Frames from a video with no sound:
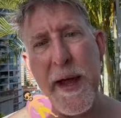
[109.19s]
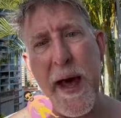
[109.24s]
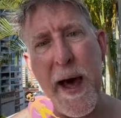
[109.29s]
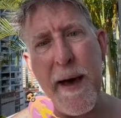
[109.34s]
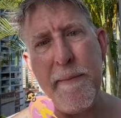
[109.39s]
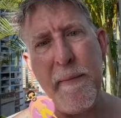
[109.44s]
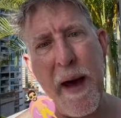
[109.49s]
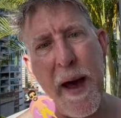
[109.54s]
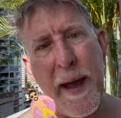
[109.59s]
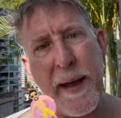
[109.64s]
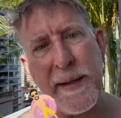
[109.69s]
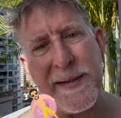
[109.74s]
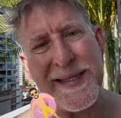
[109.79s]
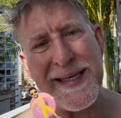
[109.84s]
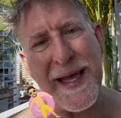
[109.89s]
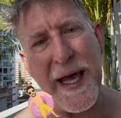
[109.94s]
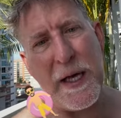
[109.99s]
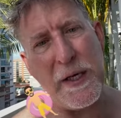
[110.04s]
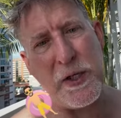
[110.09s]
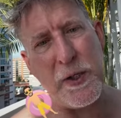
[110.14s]
on my
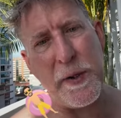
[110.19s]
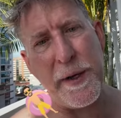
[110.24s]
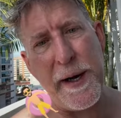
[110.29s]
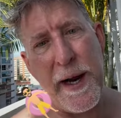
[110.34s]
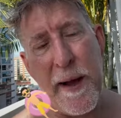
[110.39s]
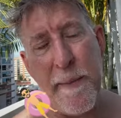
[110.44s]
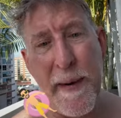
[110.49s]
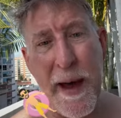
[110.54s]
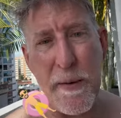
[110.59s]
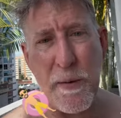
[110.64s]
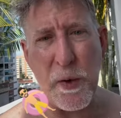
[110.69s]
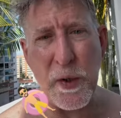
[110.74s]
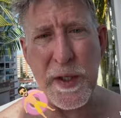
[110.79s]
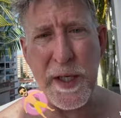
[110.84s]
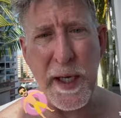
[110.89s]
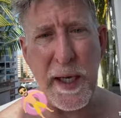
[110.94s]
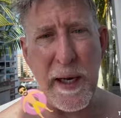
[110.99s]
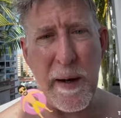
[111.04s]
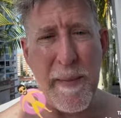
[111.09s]
schedule and on my routine